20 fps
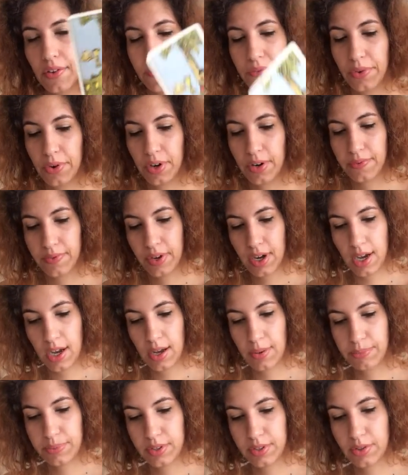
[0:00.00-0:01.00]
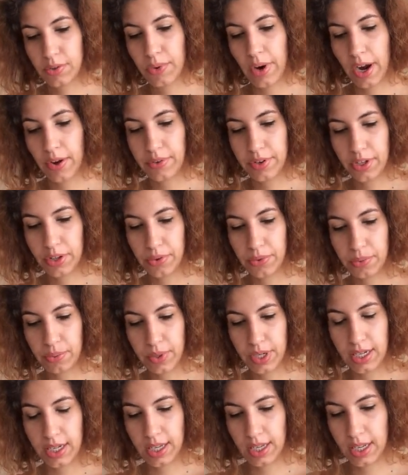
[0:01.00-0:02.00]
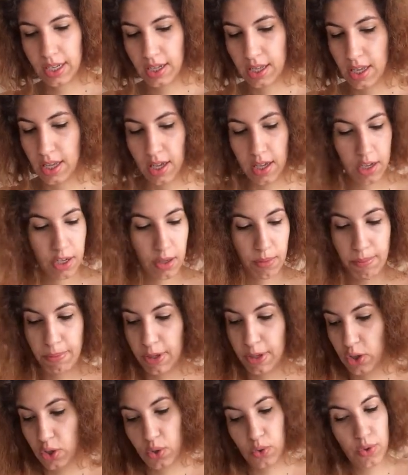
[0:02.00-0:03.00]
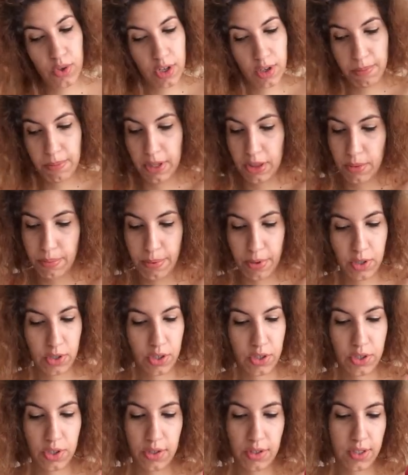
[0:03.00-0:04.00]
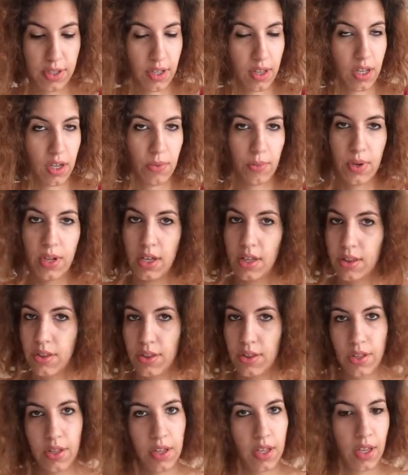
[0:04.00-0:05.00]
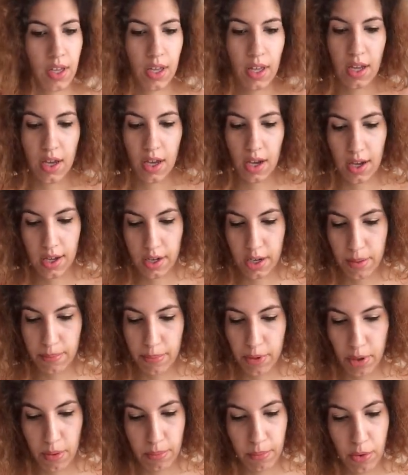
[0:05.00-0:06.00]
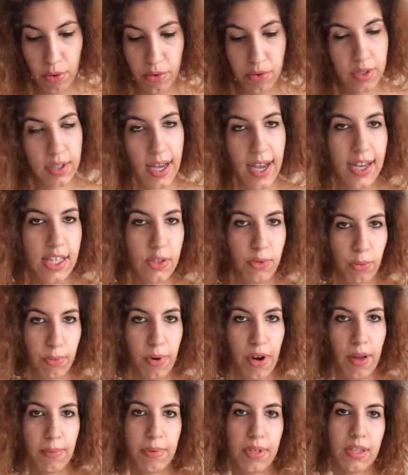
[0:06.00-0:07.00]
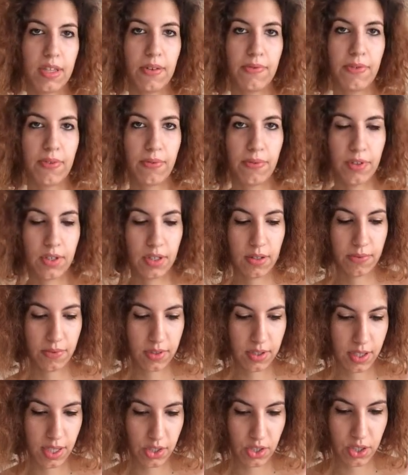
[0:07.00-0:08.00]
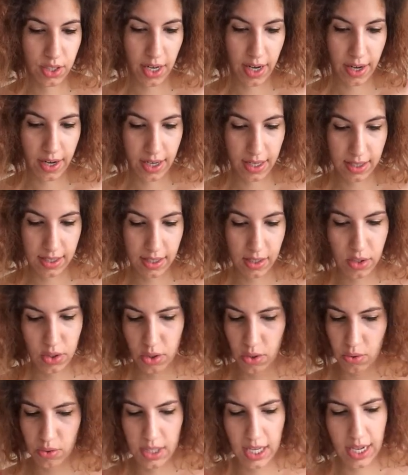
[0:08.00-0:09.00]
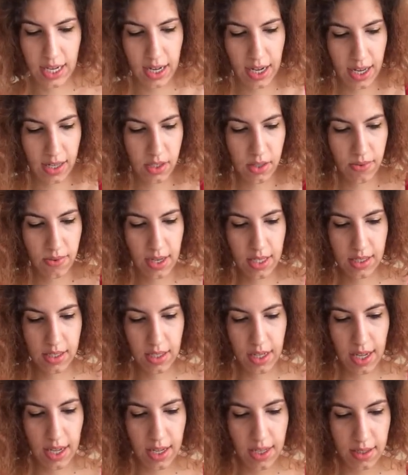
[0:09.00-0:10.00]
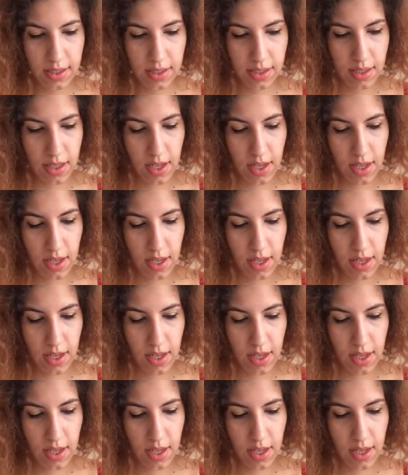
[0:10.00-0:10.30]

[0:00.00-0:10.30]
Four of Cups, crowning your reading. Could be you, could be the person you're dealing with. Could be on both sides. Will probably be different for different Sagittariuses, so take it as it resonates.